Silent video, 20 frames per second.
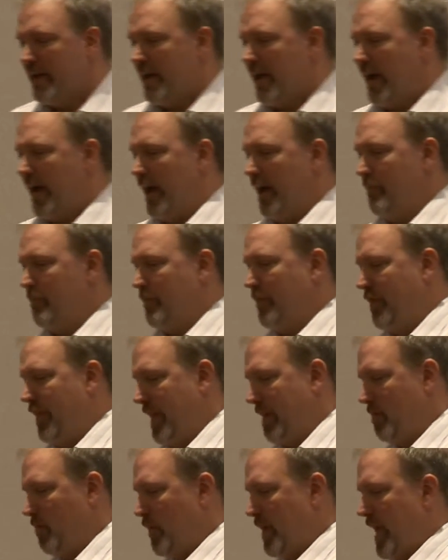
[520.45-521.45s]

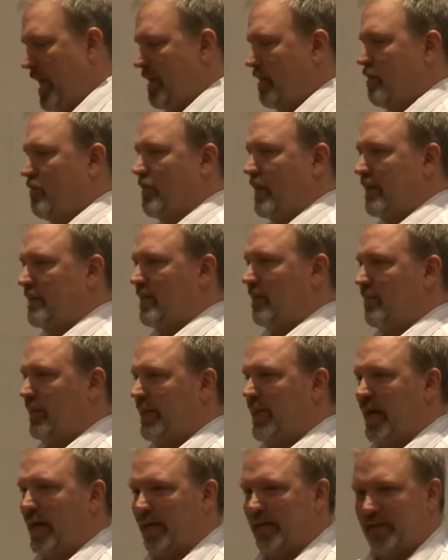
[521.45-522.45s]
that we had to create something
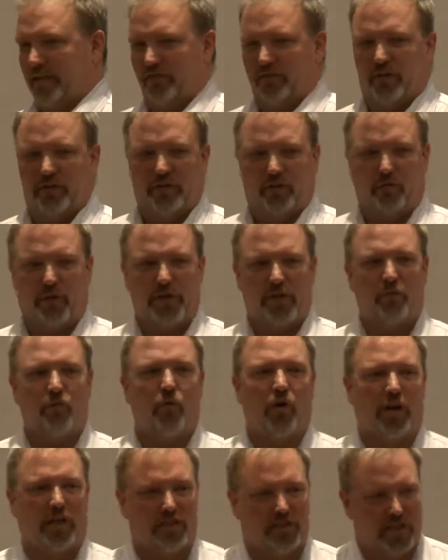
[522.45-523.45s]
kind of different, that we didn't
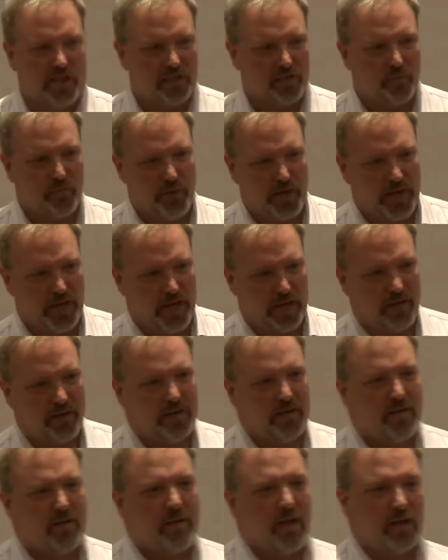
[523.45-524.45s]
want to just be
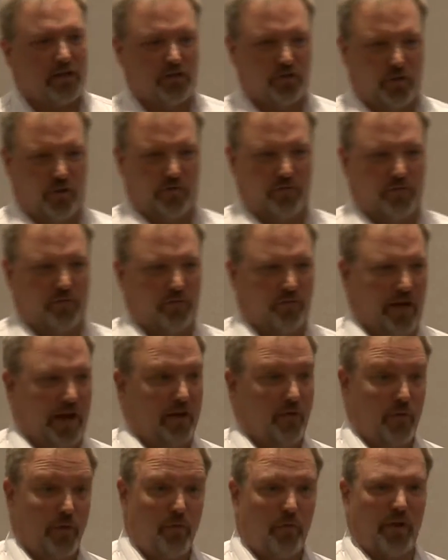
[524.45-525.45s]
a service provider.
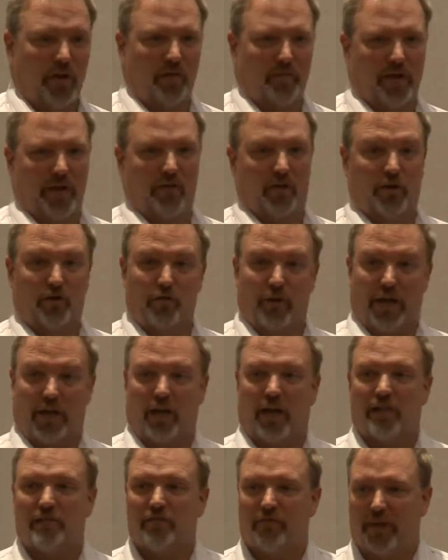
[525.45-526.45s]
We wanted to be able to create
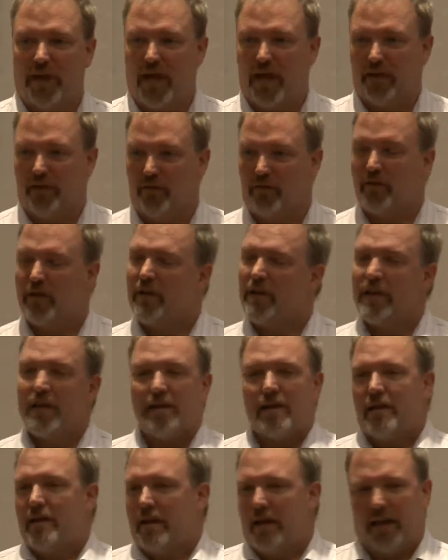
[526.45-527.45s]
lots of value.
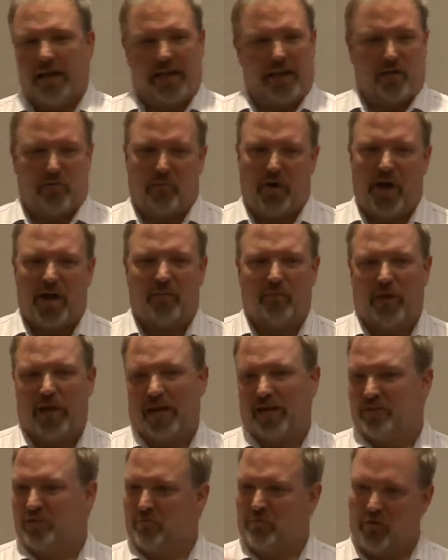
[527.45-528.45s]
And again, the bottom line
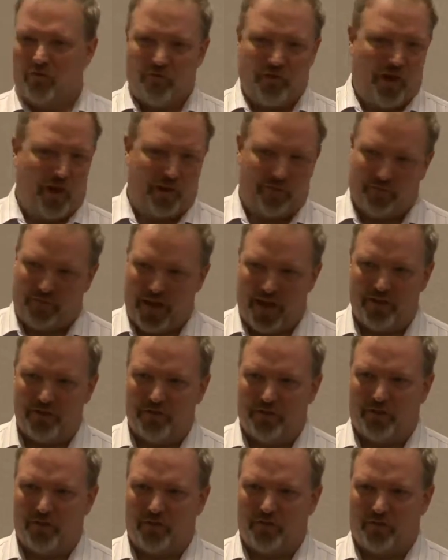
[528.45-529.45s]
is the more value you
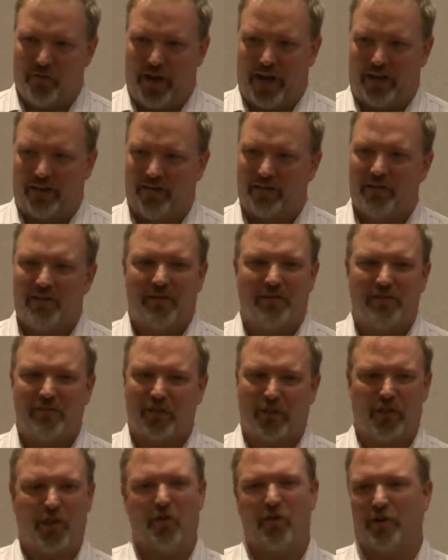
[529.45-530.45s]
can create, the
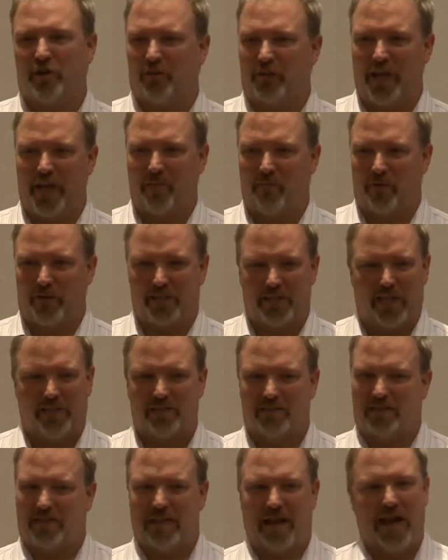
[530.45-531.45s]
lower your labor
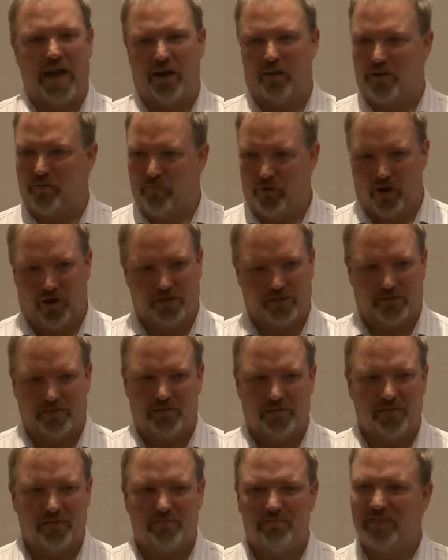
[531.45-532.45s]
intensity, the higher your margins.
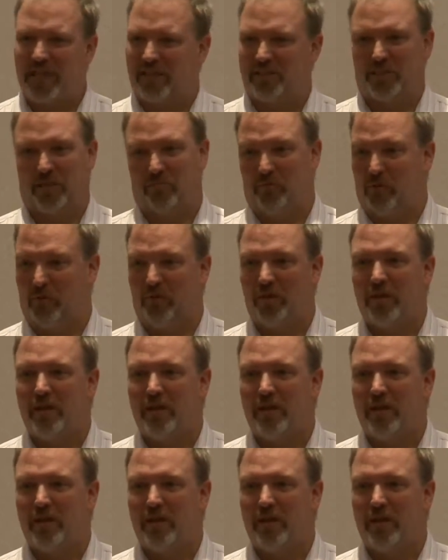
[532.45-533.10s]
It's that simple.